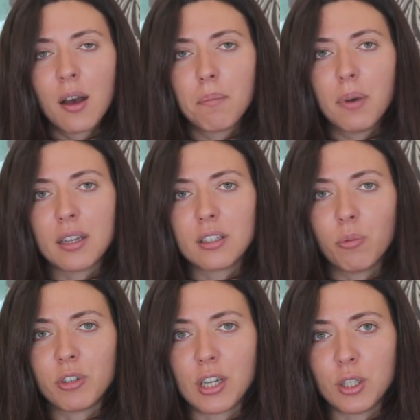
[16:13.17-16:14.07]
But
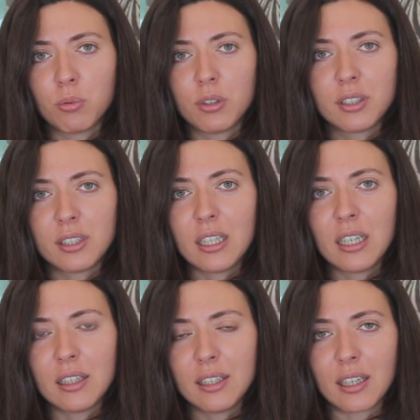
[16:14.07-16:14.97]
obviously, you will
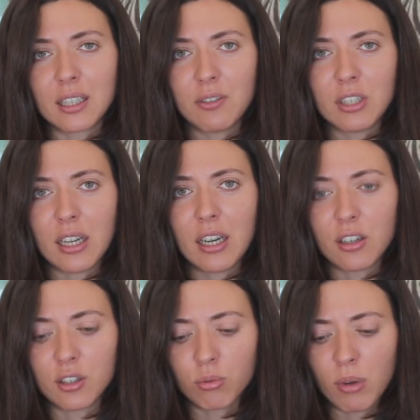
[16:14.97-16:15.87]
see this activity
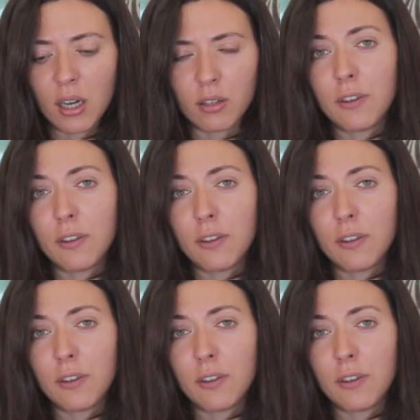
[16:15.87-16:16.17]
here as well.